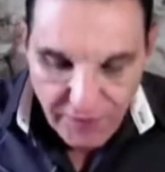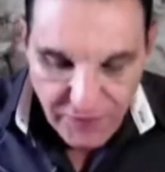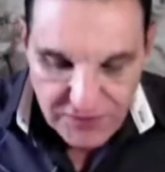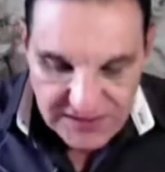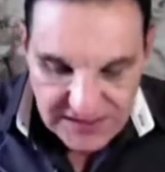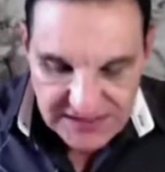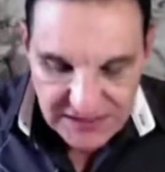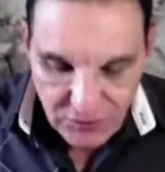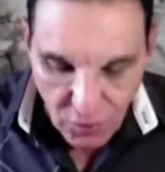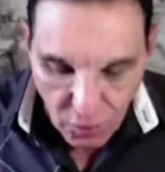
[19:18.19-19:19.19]
Verse
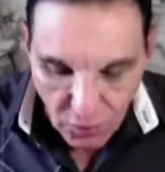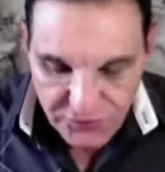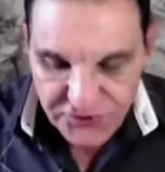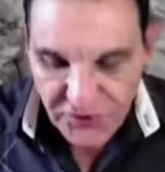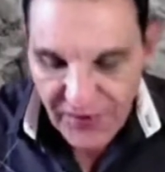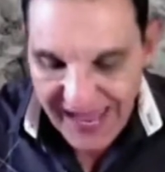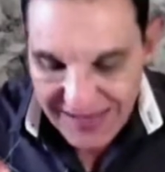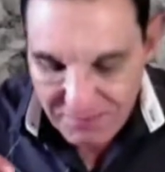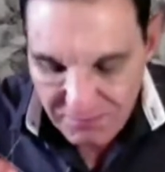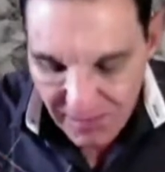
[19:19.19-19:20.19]
16 Also,
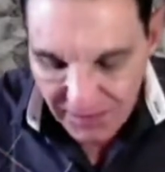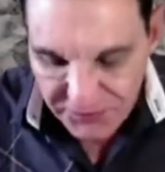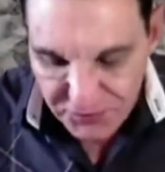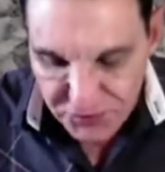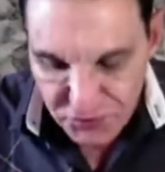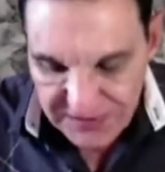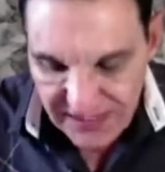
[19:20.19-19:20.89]
a multitude